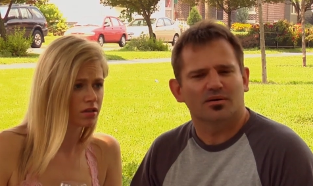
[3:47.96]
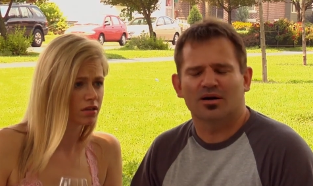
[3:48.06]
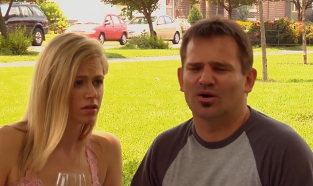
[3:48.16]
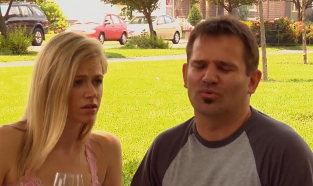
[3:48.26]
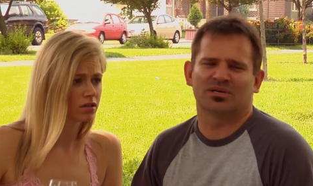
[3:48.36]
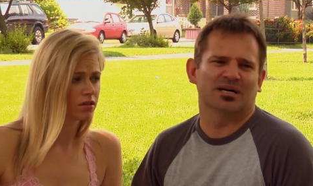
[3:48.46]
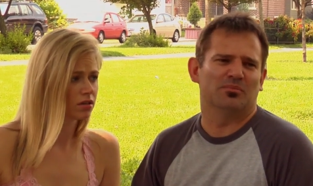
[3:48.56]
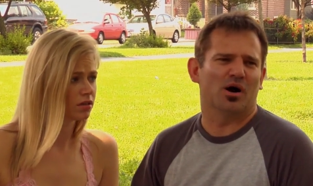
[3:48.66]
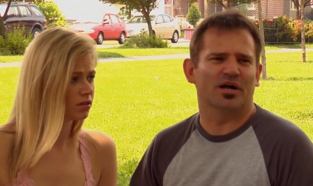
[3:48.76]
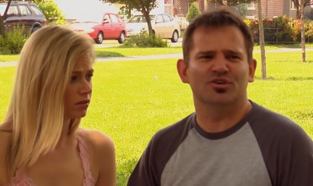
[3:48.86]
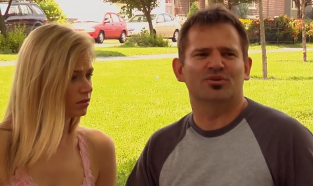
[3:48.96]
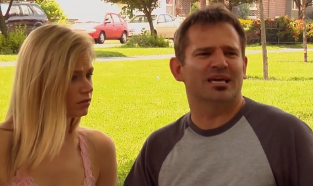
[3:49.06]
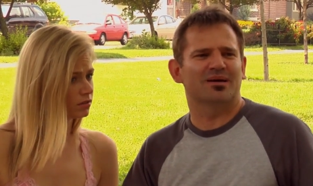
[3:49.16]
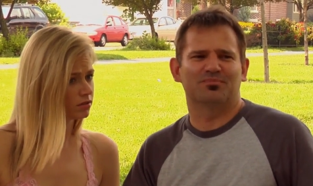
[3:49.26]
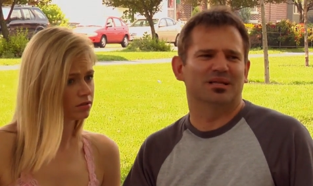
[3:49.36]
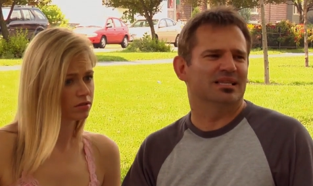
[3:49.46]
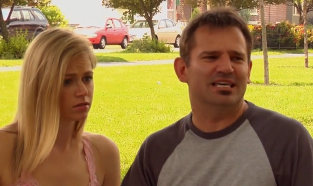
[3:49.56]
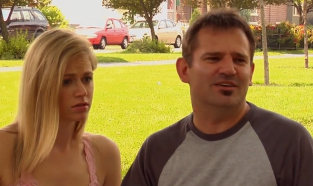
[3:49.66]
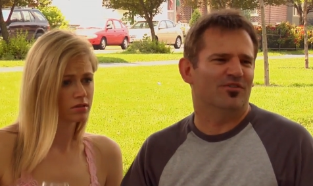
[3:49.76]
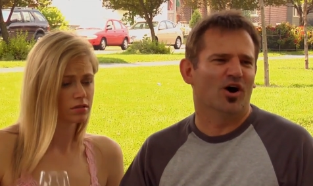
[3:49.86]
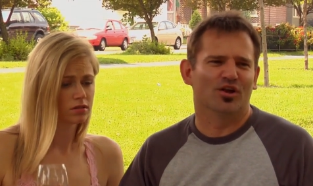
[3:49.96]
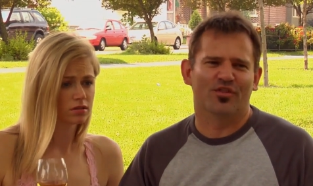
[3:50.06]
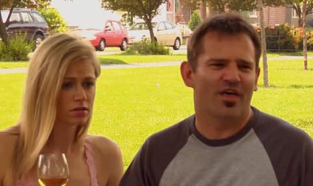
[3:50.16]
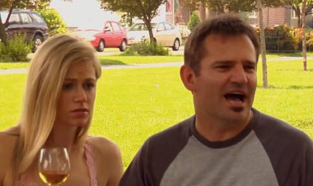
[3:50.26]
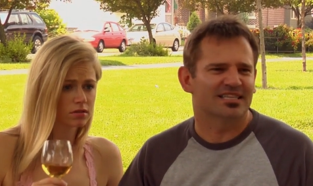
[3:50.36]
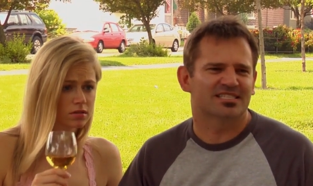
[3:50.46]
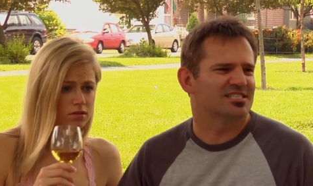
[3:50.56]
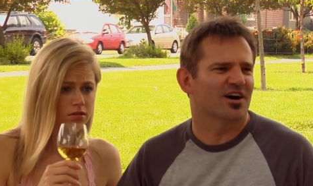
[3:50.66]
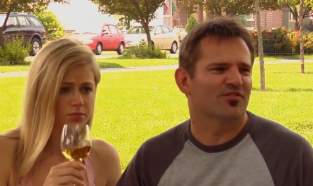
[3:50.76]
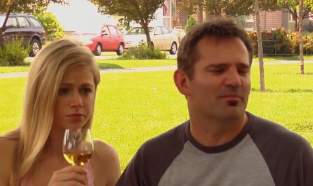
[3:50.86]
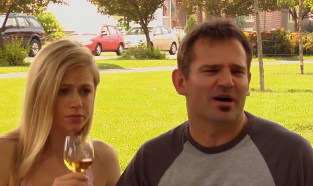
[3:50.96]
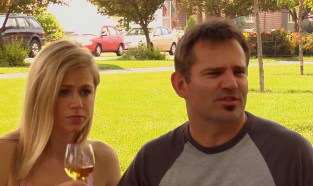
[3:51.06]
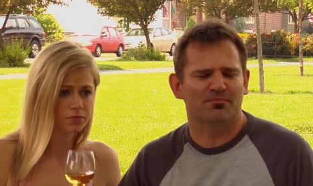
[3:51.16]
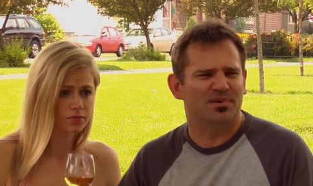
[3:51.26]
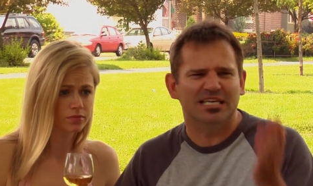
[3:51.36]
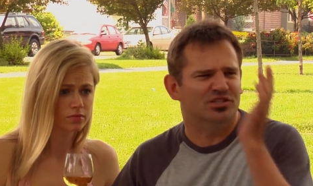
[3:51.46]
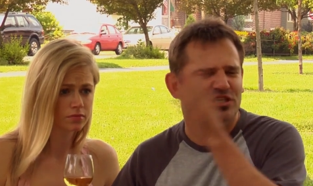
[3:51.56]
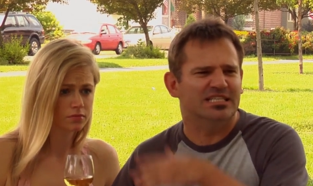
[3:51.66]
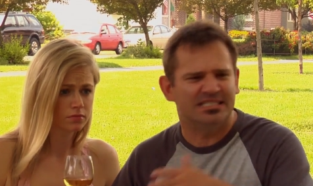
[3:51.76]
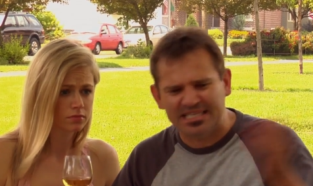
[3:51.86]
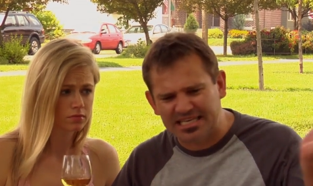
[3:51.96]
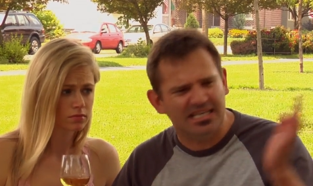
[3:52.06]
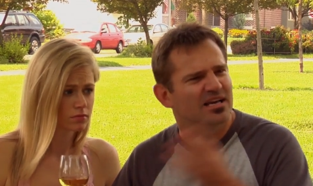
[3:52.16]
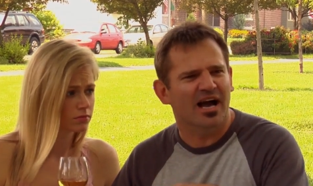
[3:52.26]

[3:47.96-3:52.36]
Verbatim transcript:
Speaker 1: Oh, come on. You can't believe all of that stuff about the BGT